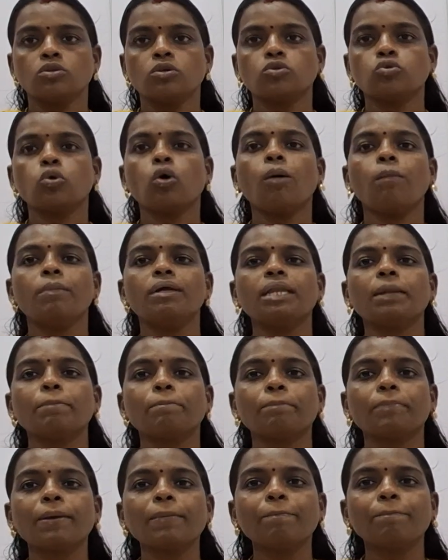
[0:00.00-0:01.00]
So
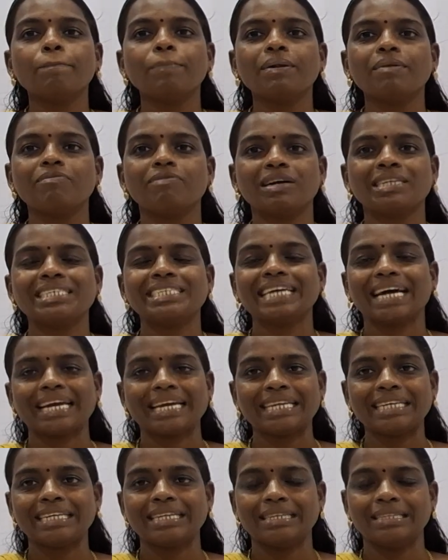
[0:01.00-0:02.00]
many people were
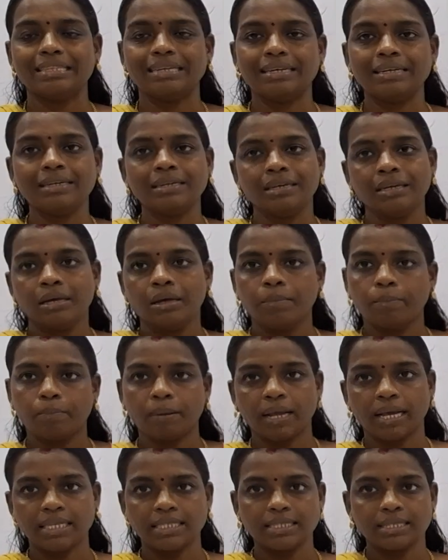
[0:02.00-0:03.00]
dying in the
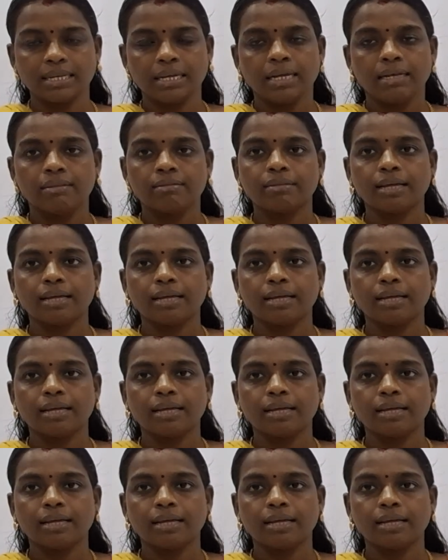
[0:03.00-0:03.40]
place.